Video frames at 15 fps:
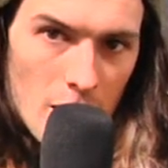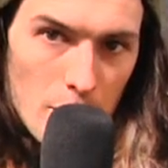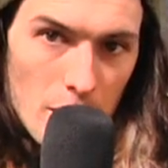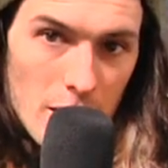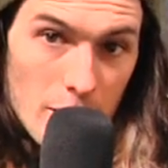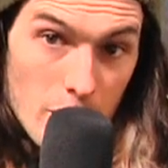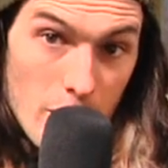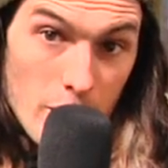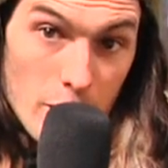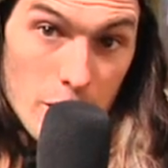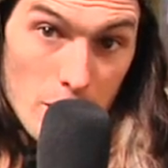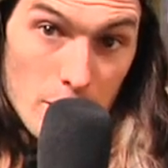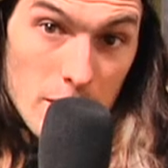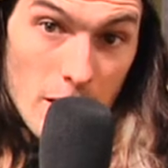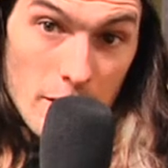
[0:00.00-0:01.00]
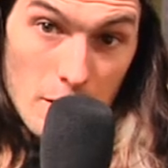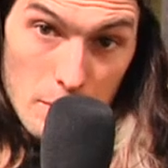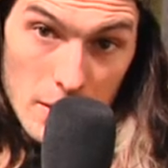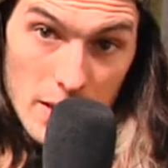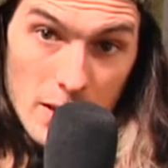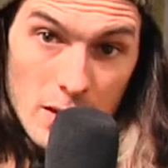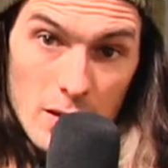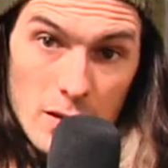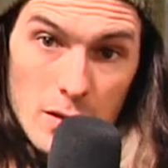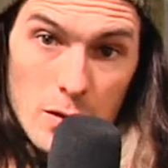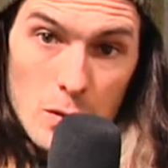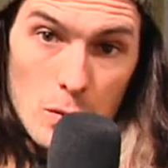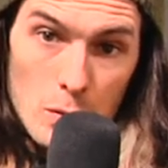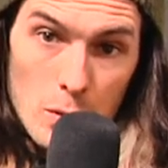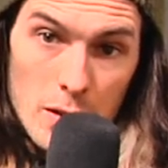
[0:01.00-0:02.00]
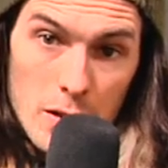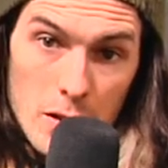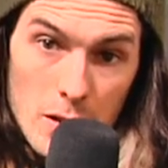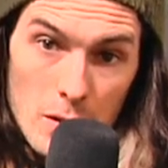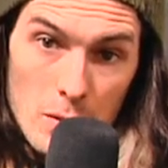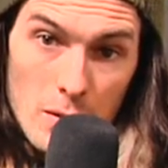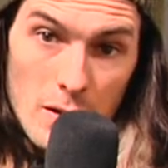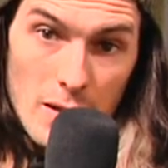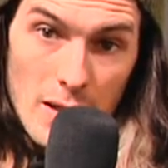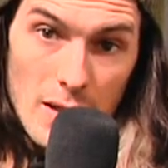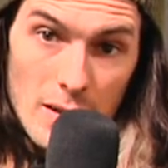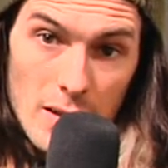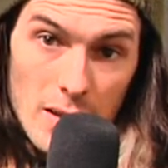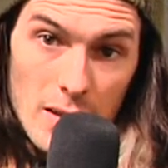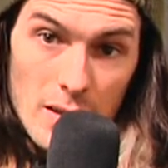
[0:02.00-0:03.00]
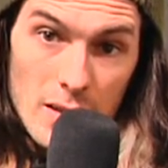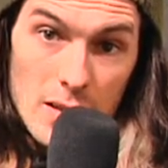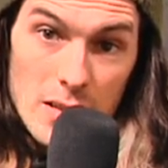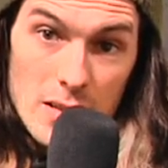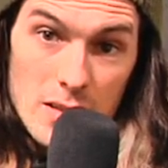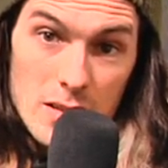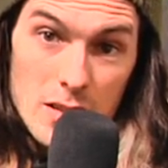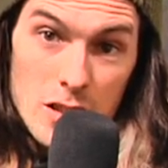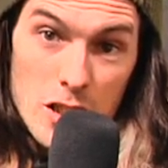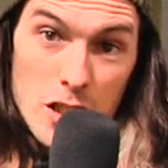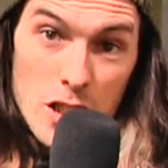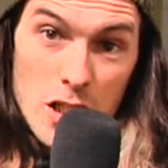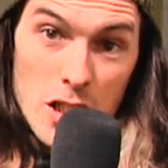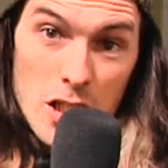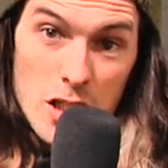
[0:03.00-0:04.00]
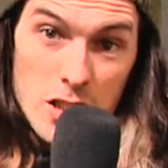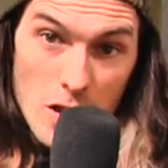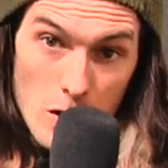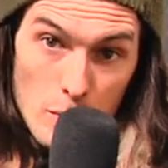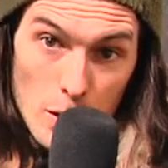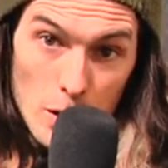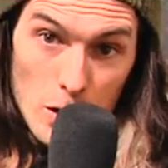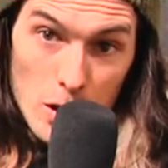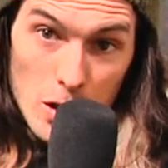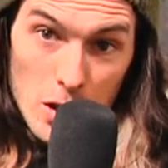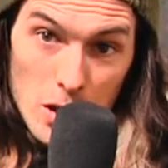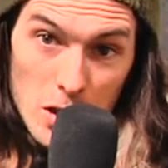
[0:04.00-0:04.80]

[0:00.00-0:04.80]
But if you ever jumped it on your bike, you would know that it is terrible.